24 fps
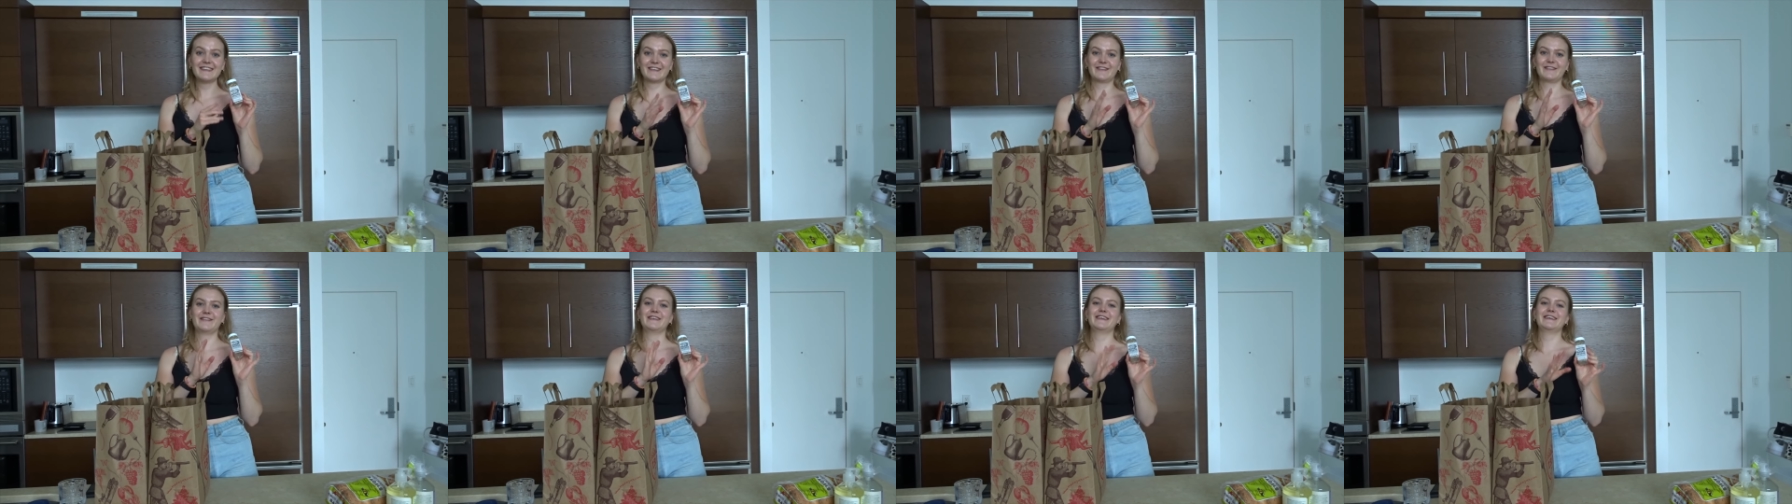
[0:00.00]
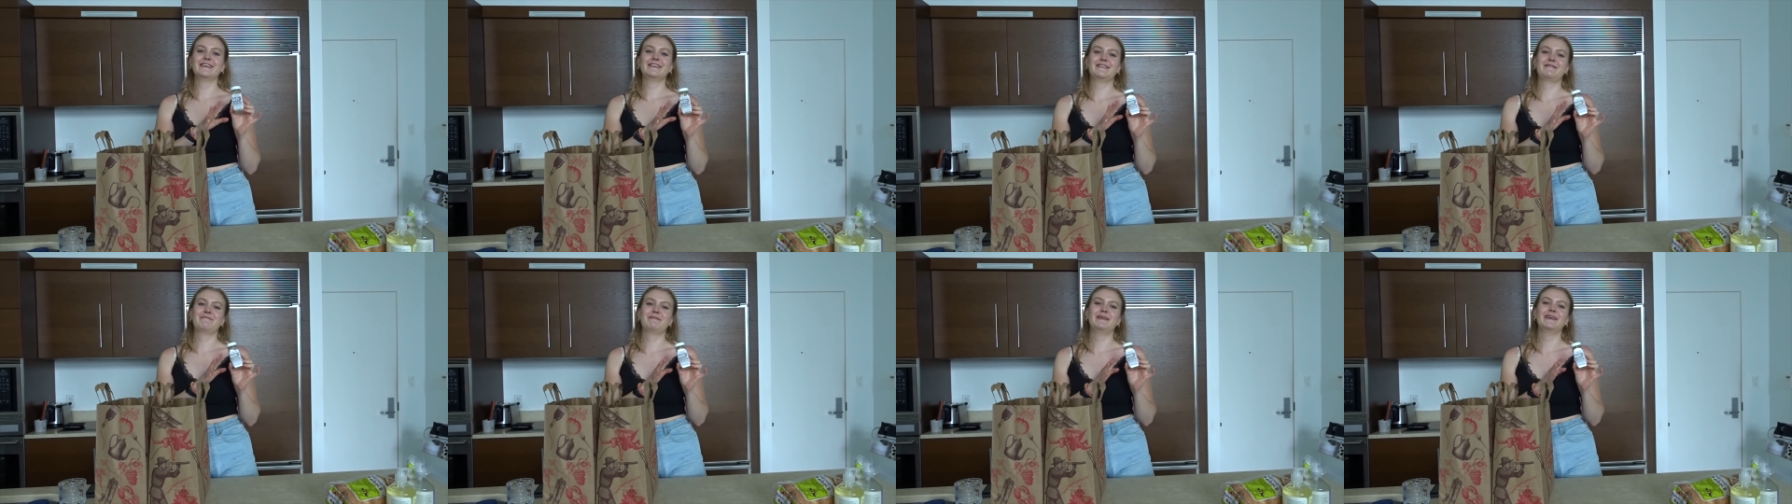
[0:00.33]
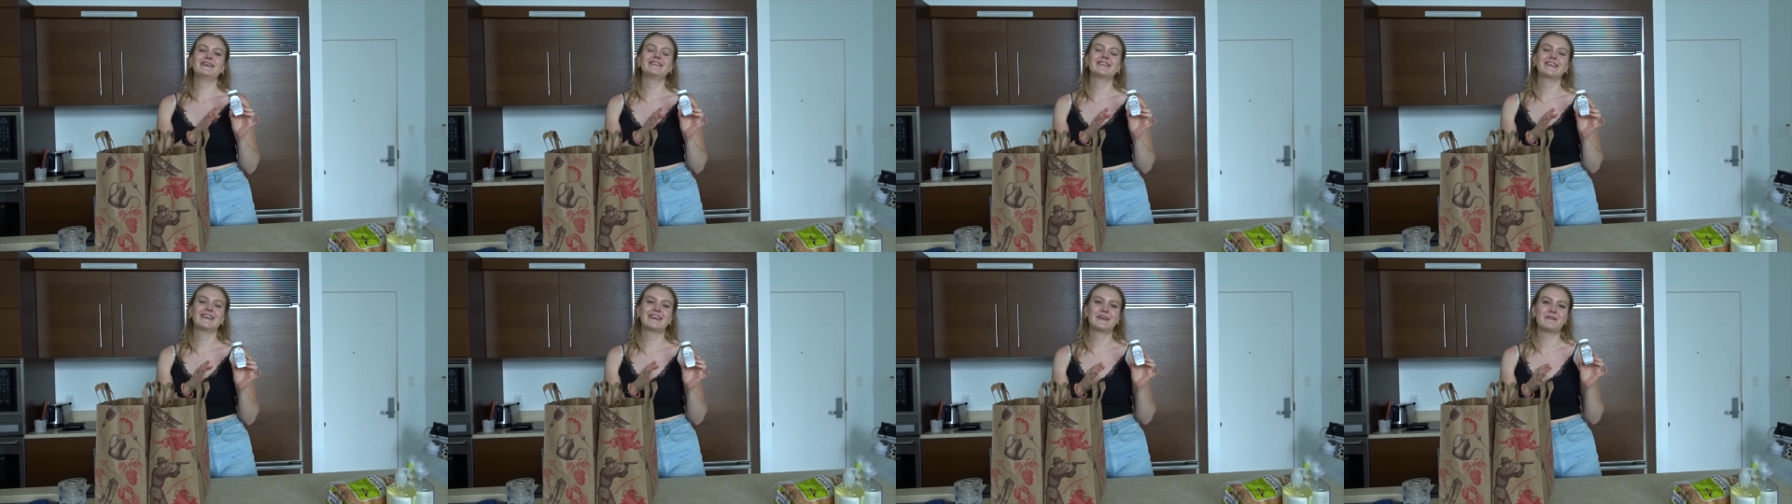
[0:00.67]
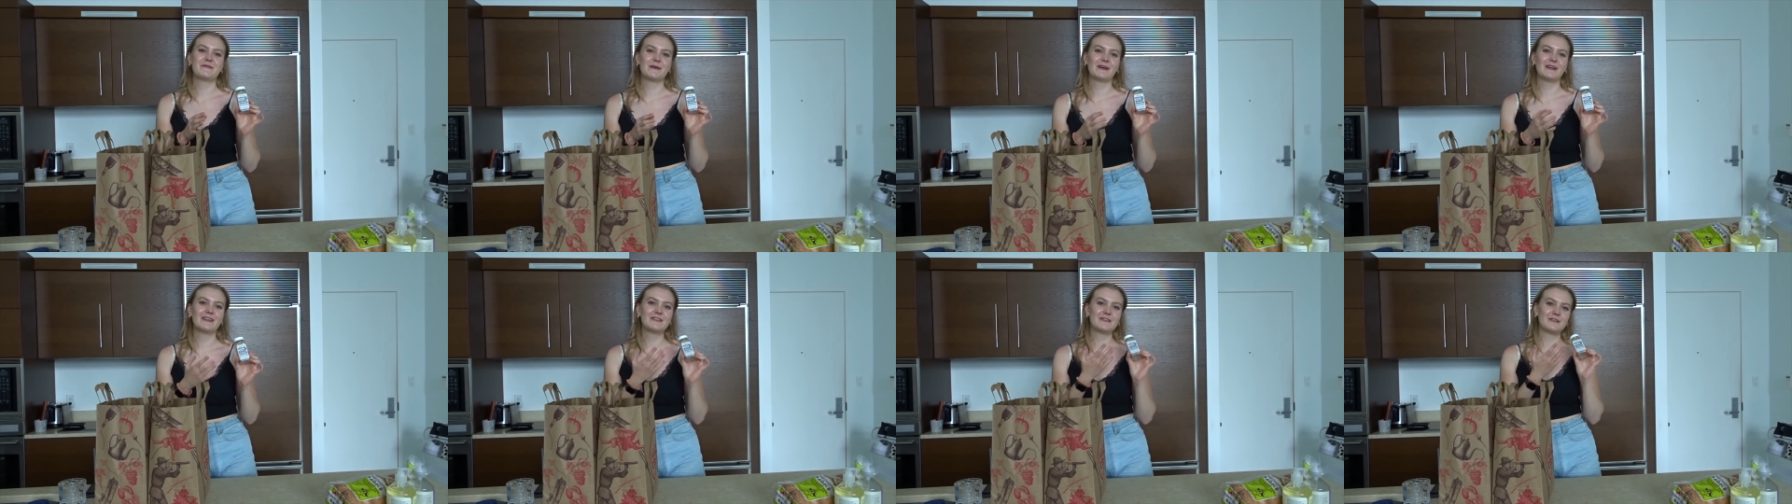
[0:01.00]
So they especially
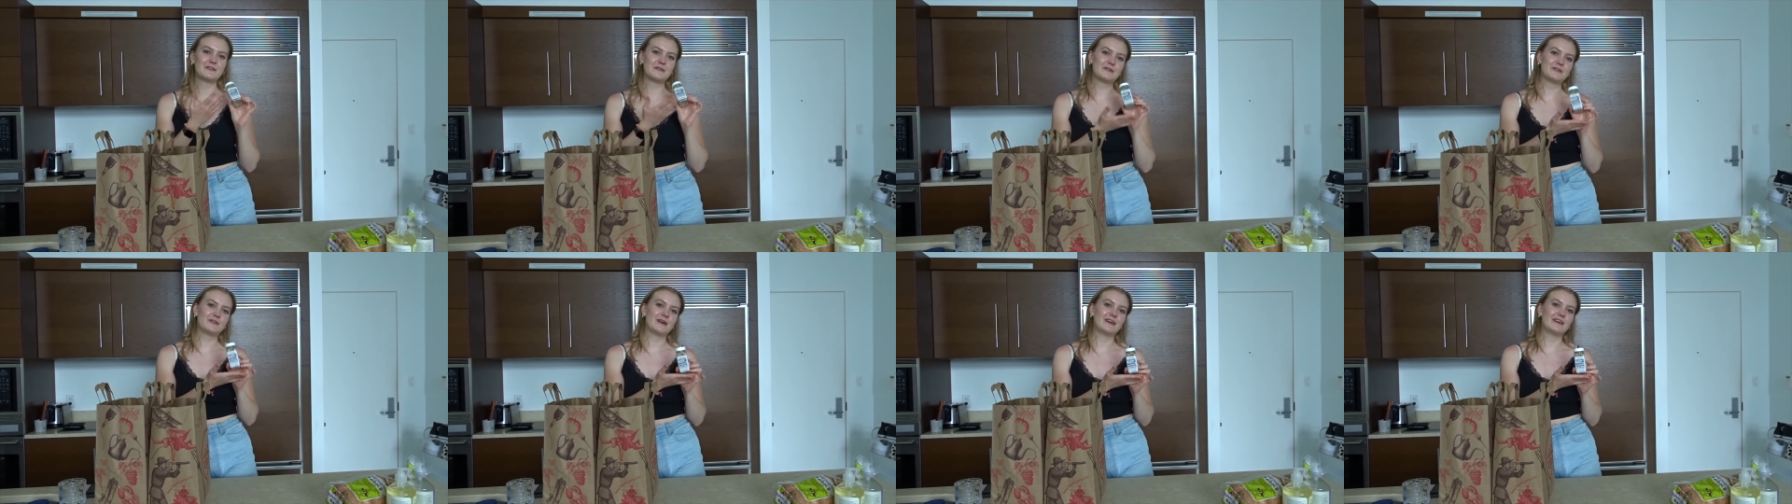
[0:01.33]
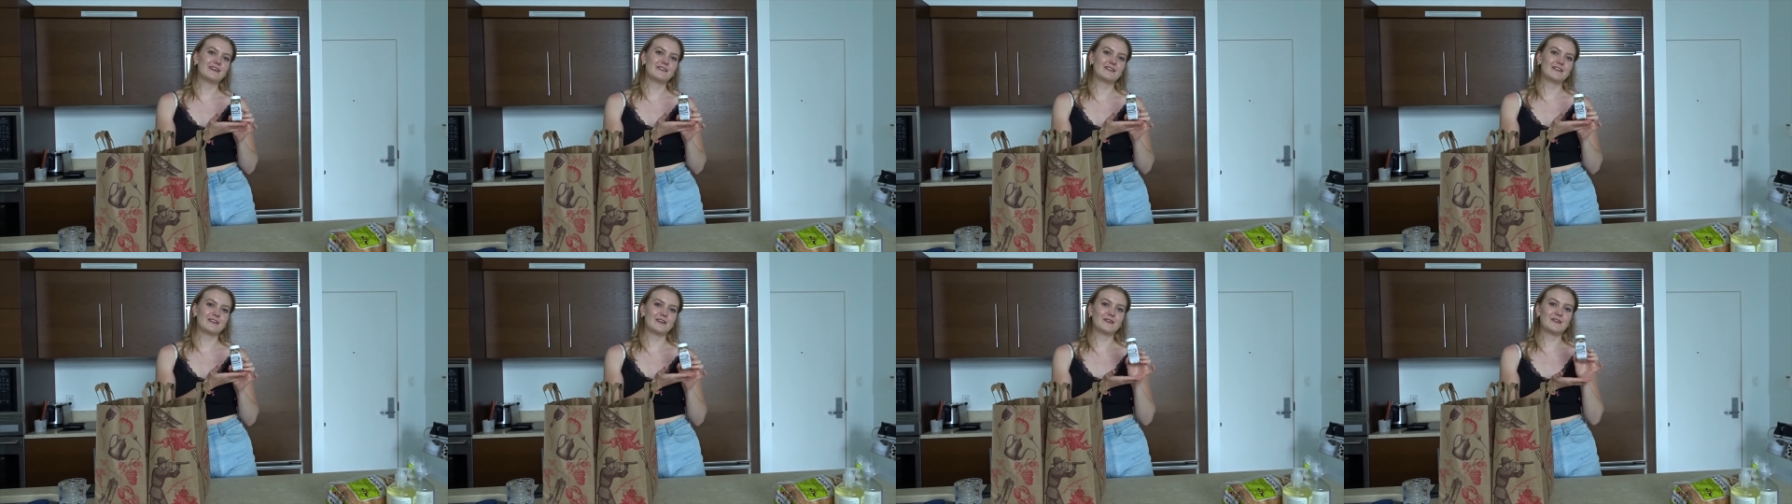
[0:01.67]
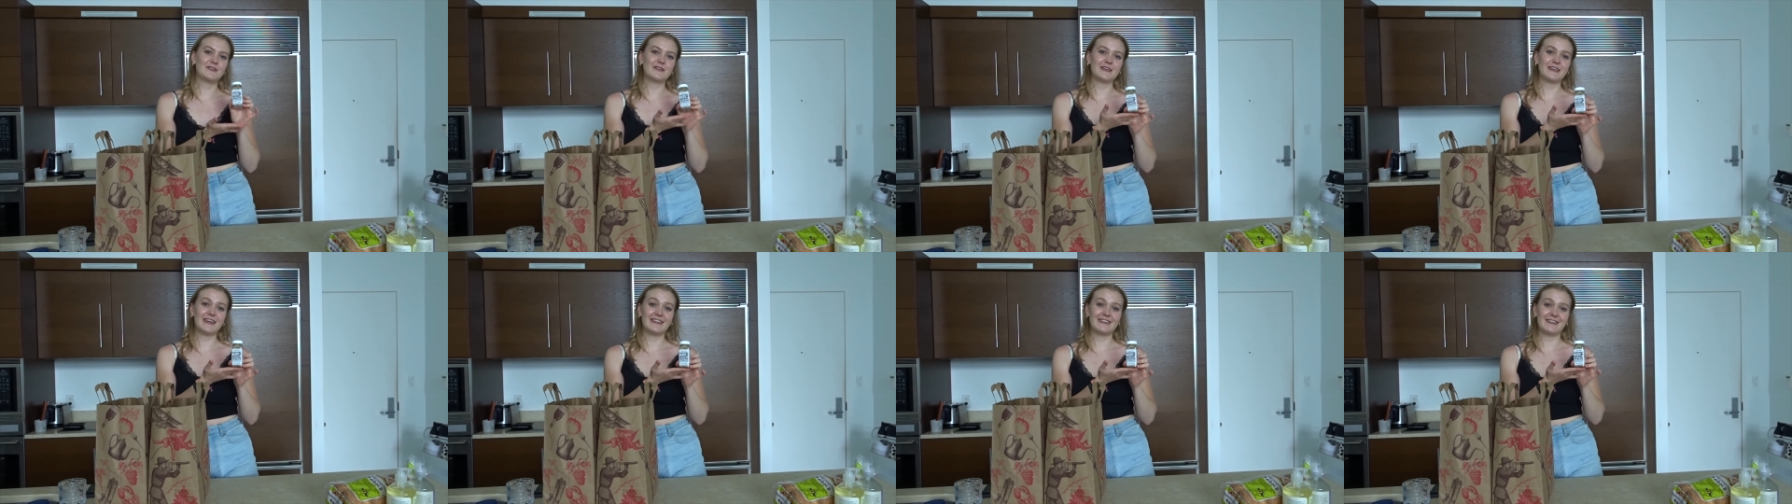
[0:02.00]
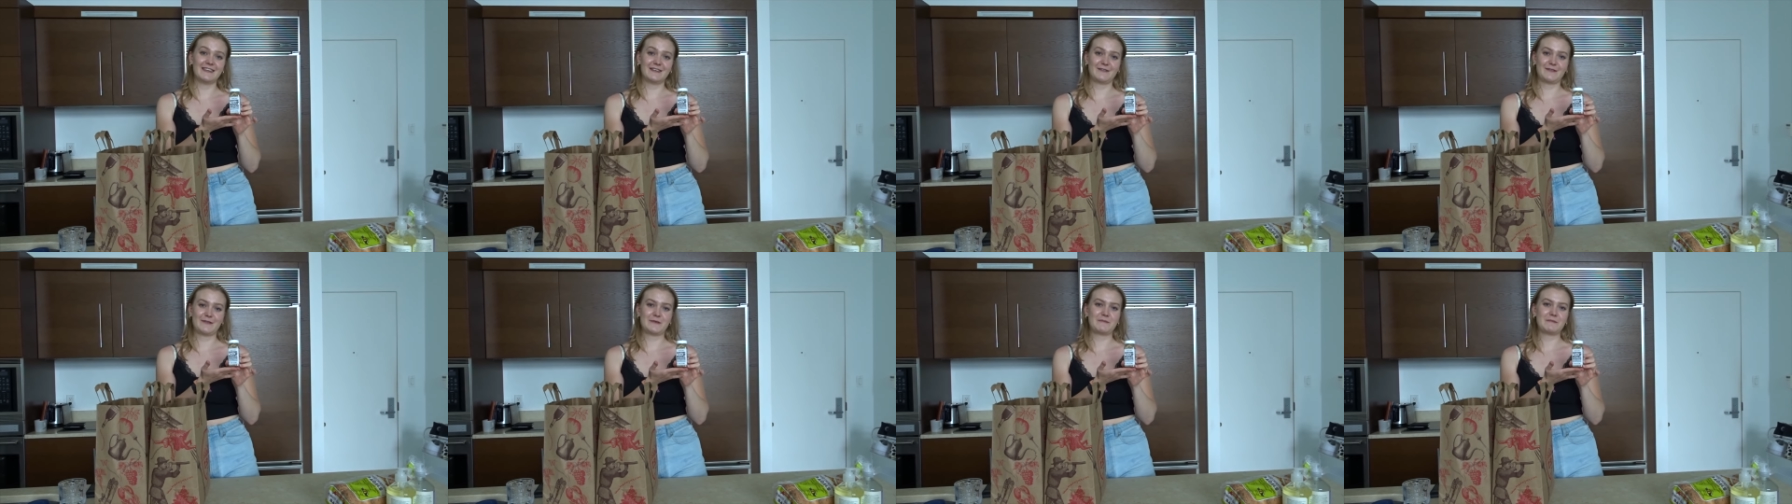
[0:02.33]
went to Trader Joe's to get
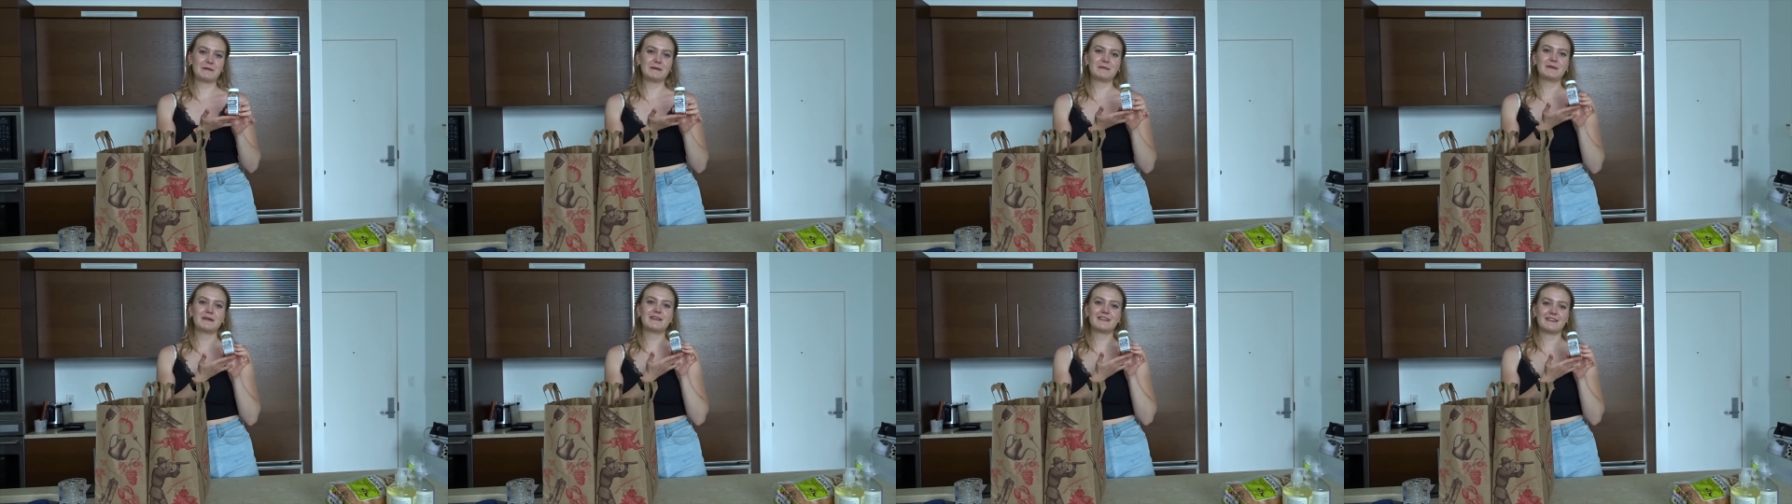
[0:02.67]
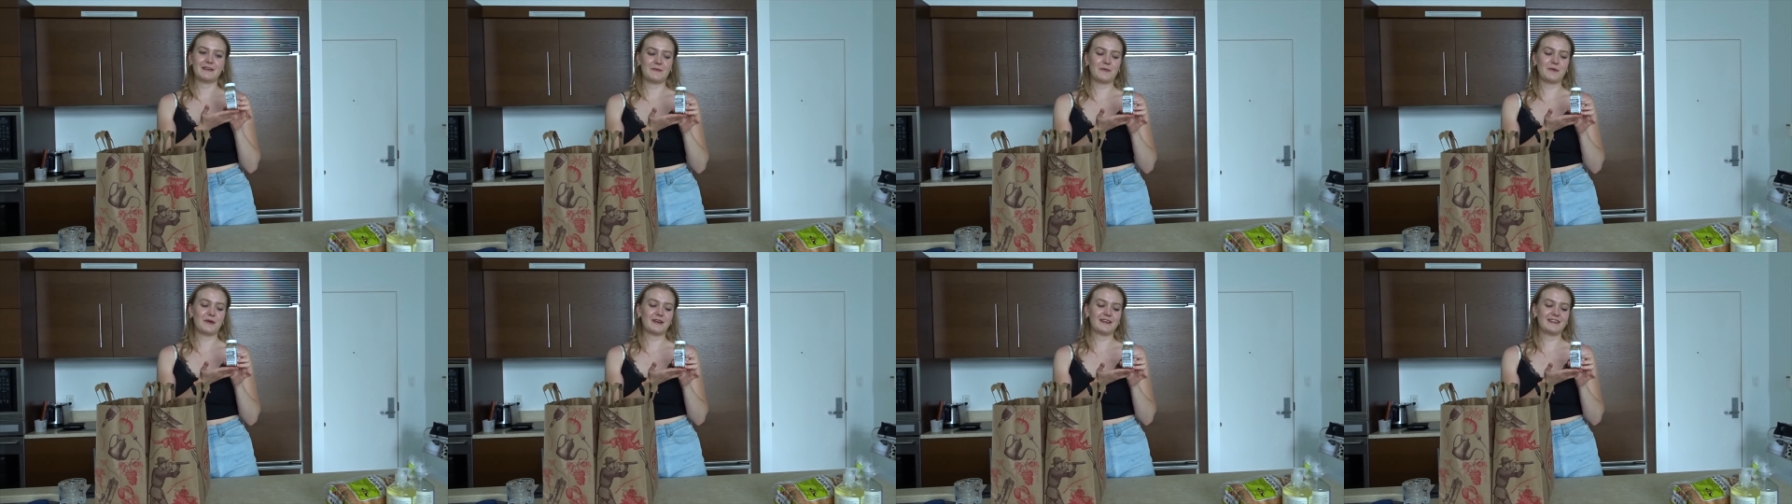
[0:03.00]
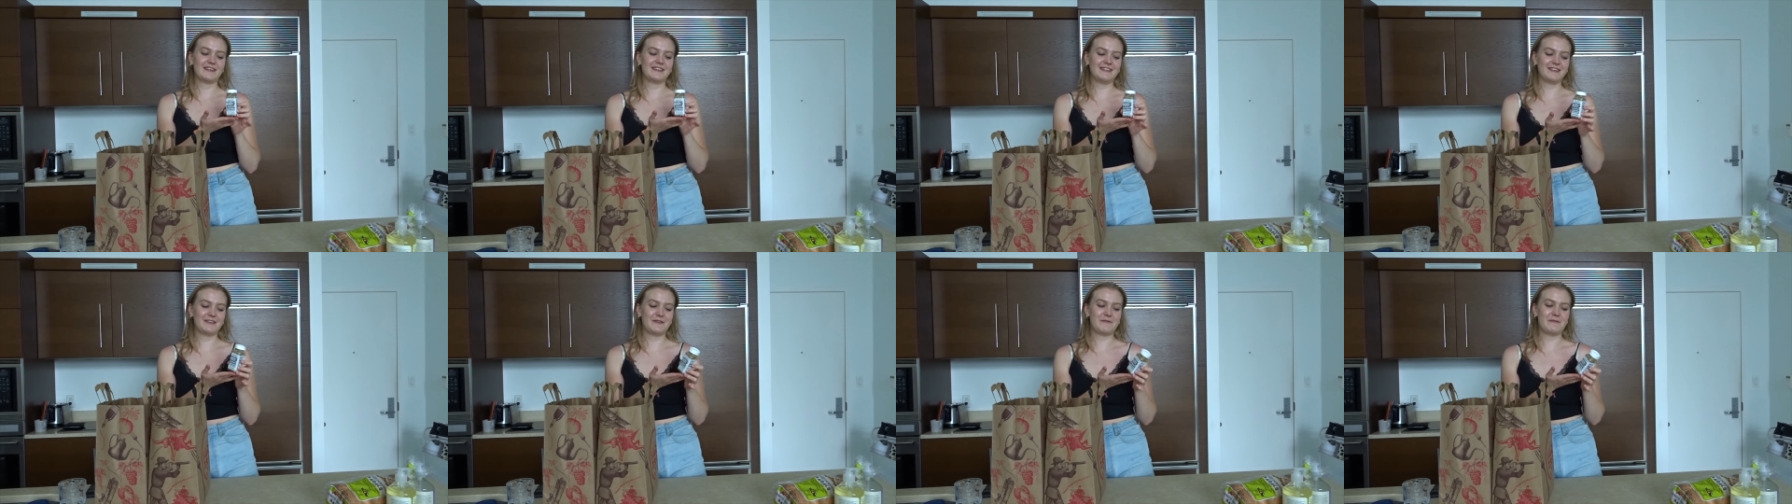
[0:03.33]
this for me because I wanted it so